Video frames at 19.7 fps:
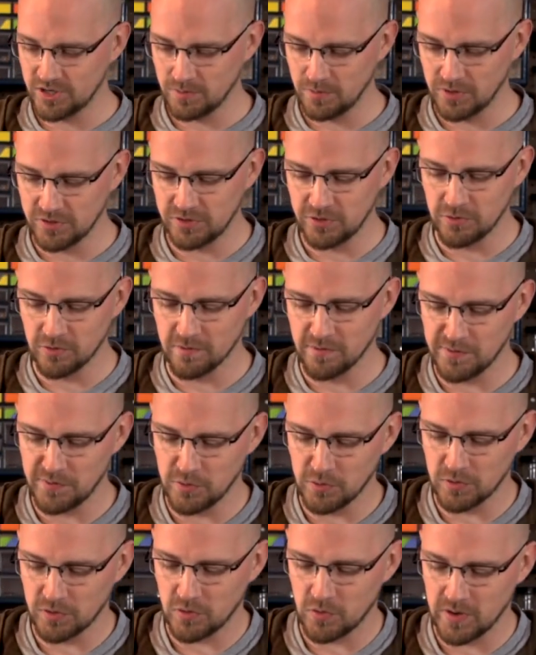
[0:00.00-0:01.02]
I'm going to do a review
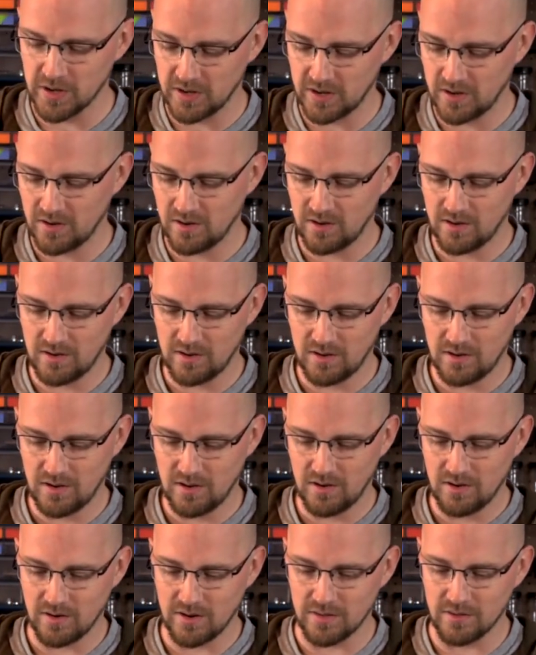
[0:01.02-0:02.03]
on quick
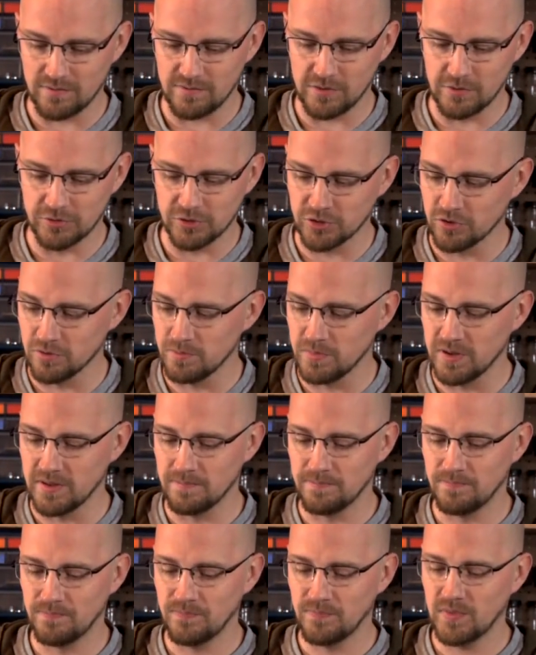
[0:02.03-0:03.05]
in the future, but
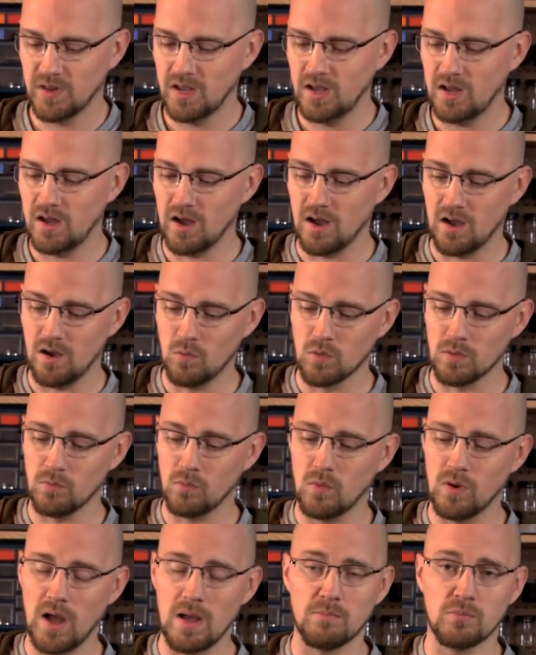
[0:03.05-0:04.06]

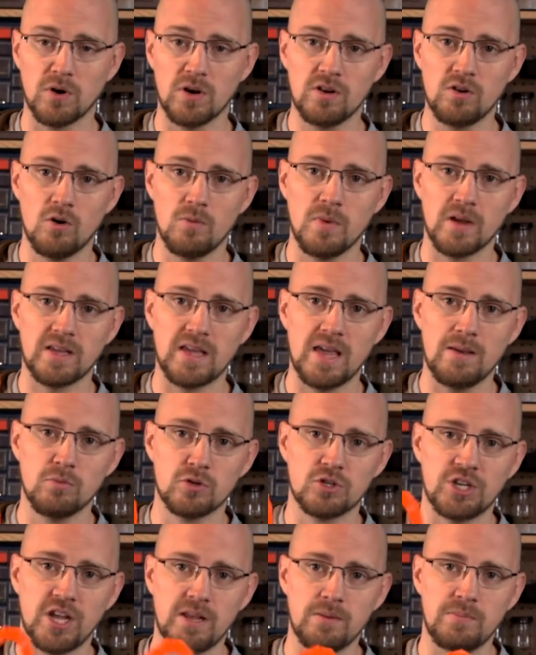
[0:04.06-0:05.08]
I printed all my cable
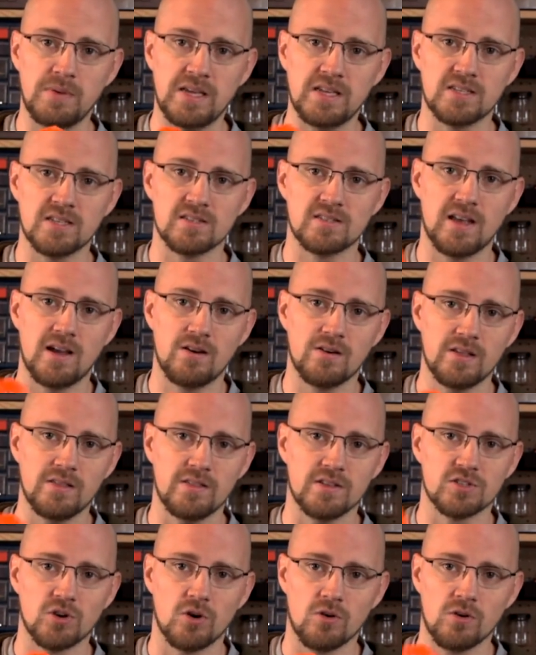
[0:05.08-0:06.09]
chain pieces out in
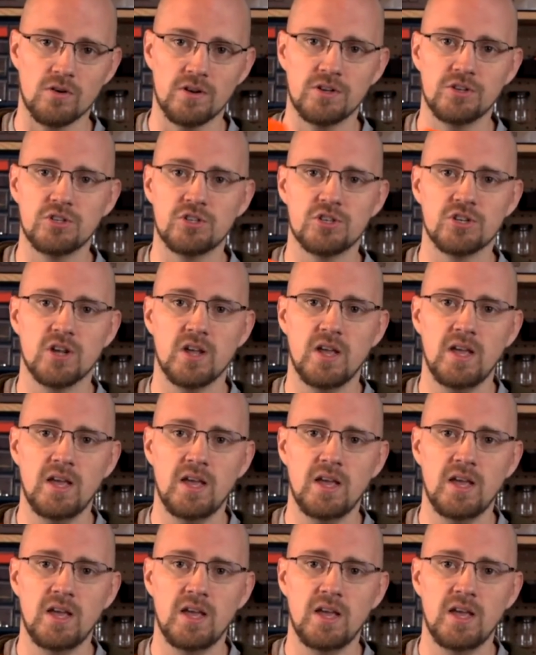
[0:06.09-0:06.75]
this orange,